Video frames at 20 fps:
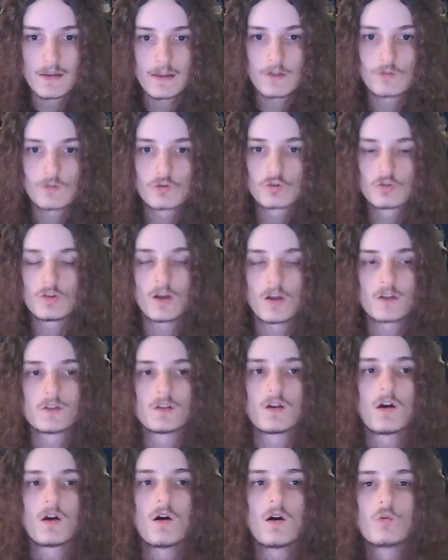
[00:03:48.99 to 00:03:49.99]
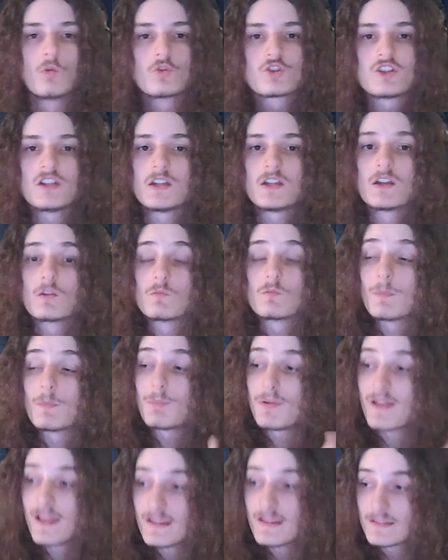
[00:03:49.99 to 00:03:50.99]
it's not oh, she can
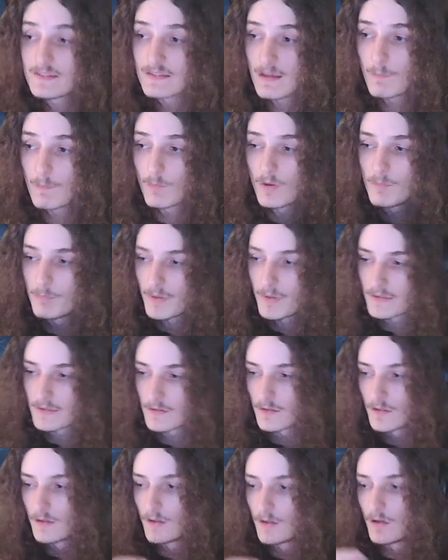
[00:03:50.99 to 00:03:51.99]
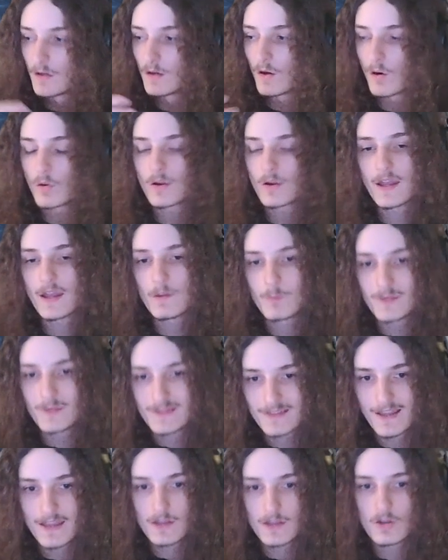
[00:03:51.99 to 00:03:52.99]
replace someone, but okay, we
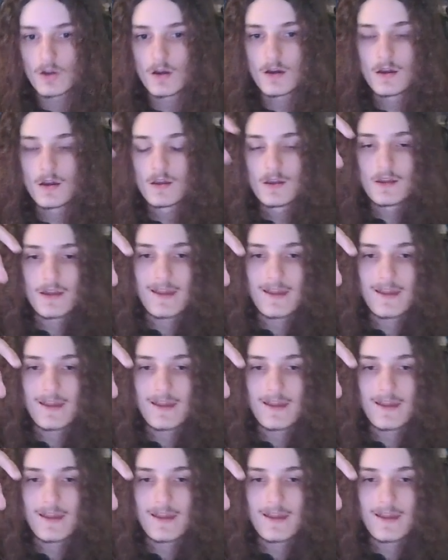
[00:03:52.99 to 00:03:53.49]
take her